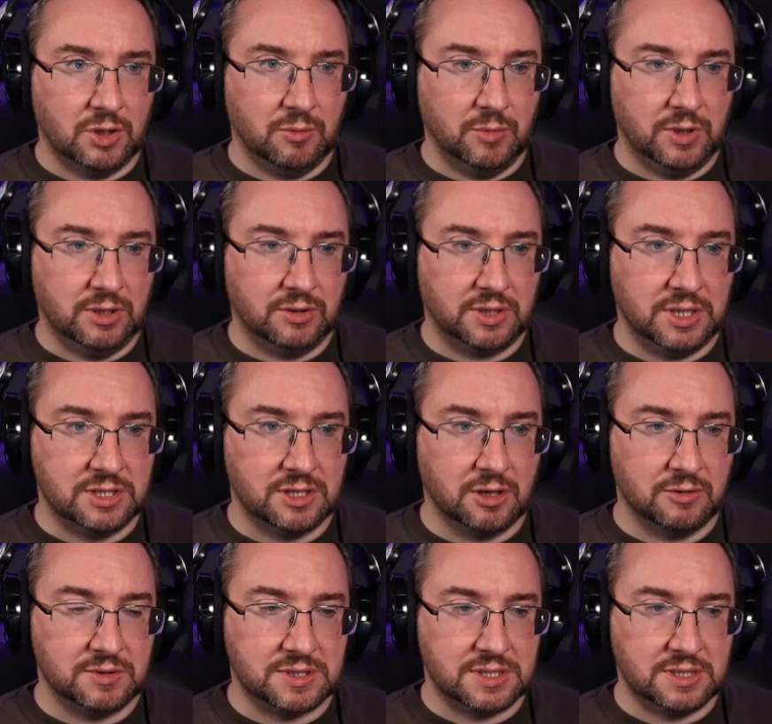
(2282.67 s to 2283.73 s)
We're looking to
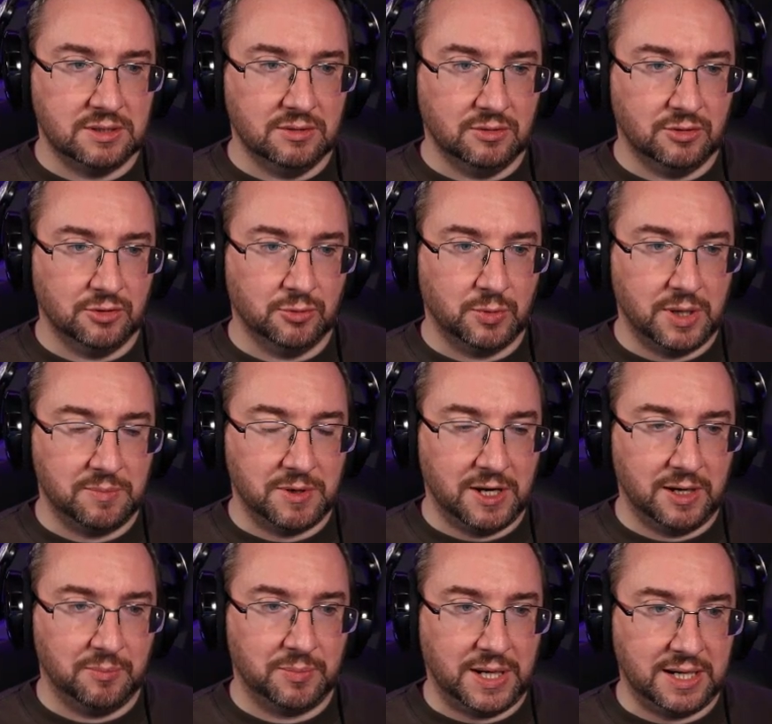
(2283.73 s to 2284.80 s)
go all the way
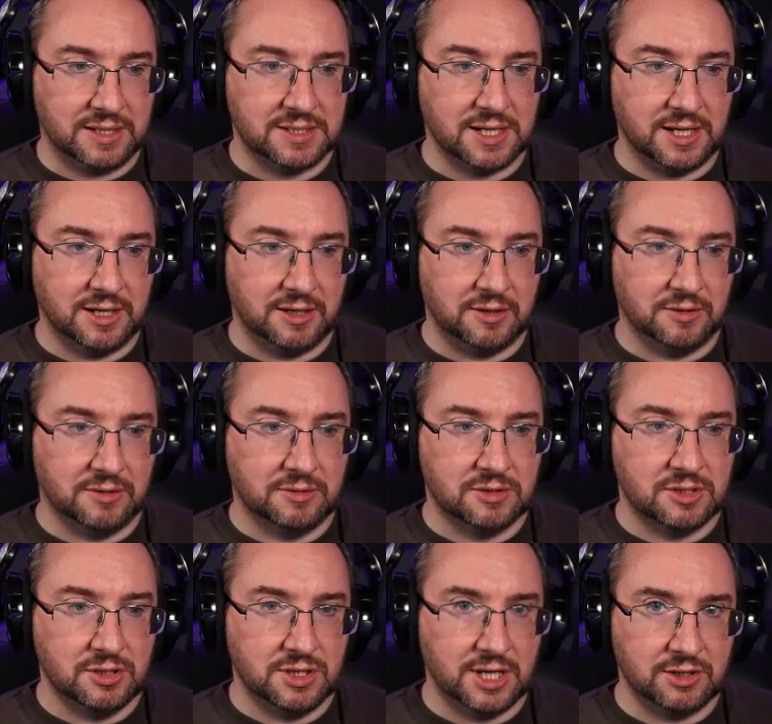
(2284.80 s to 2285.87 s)
back down
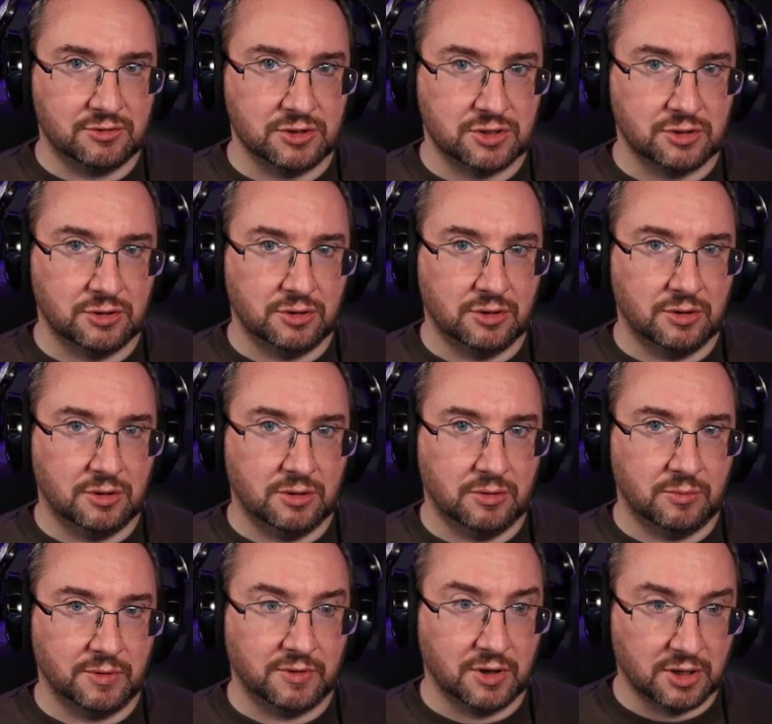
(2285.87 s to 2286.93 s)
to the entrance hall.
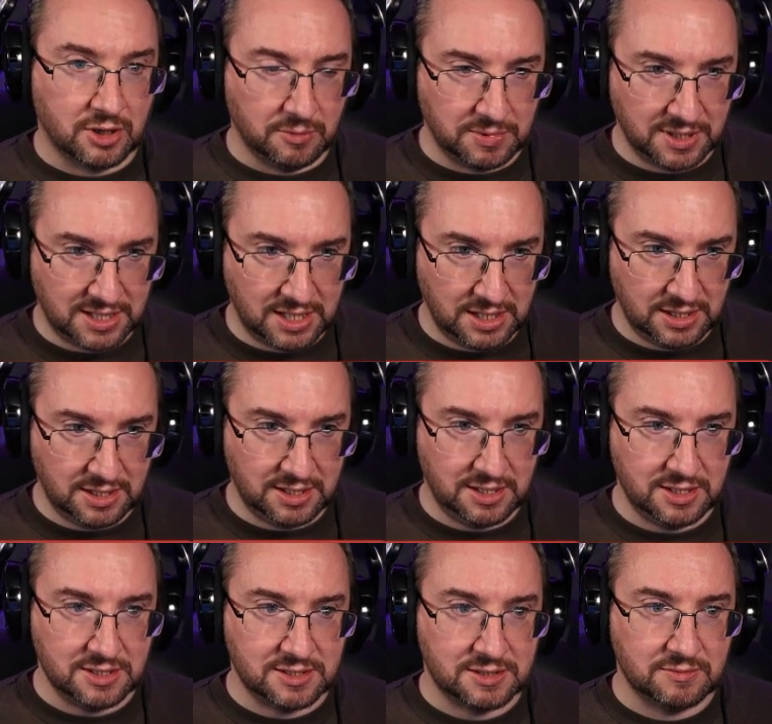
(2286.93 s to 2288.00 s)
We've got a couple of
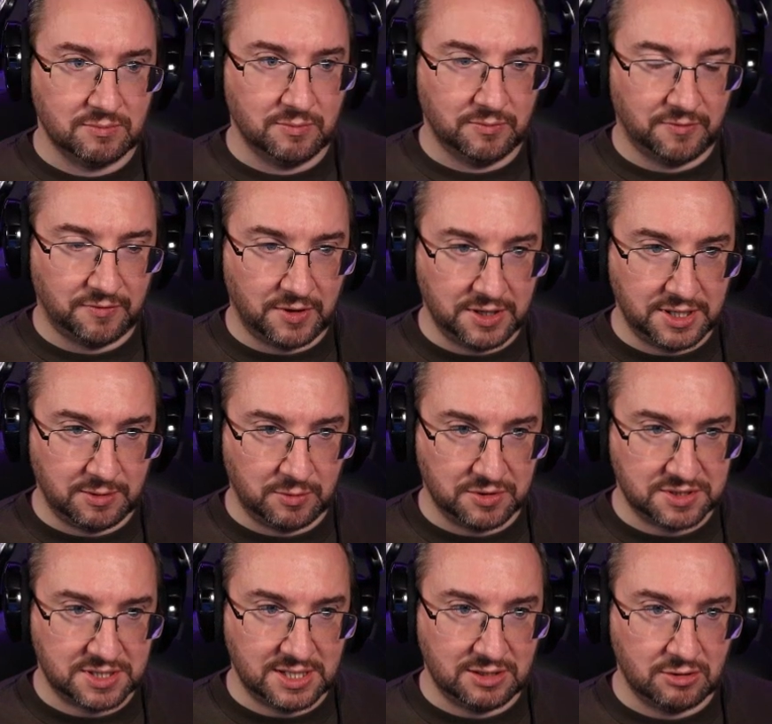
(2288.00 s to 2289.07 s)
keys. Find out
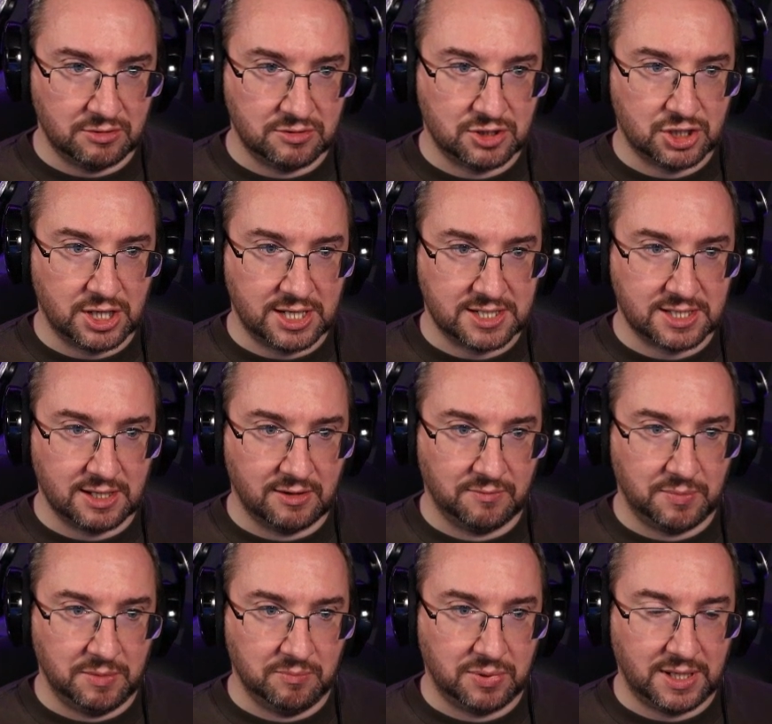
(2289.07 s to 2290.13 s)
what's in those chests that have
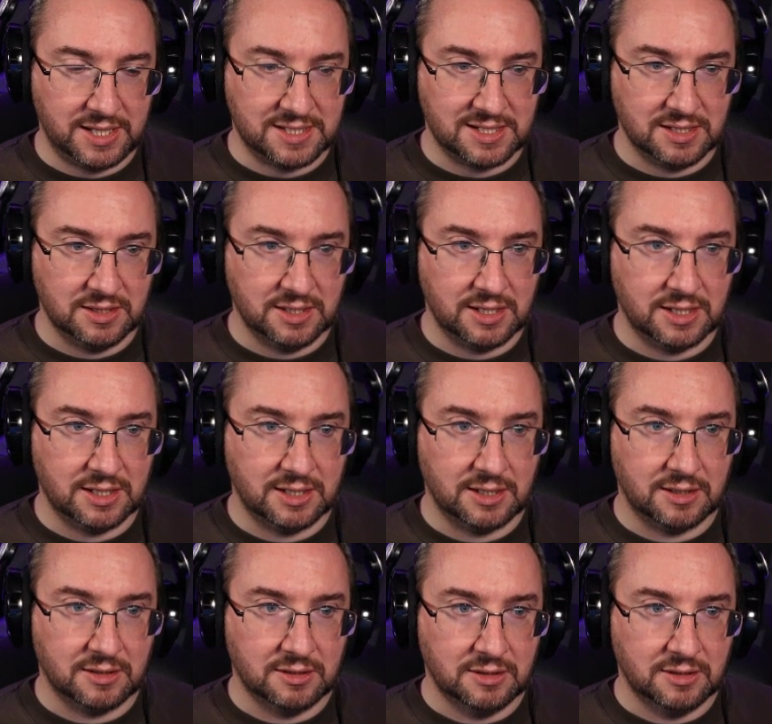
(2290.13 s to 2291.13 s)
been placed in there.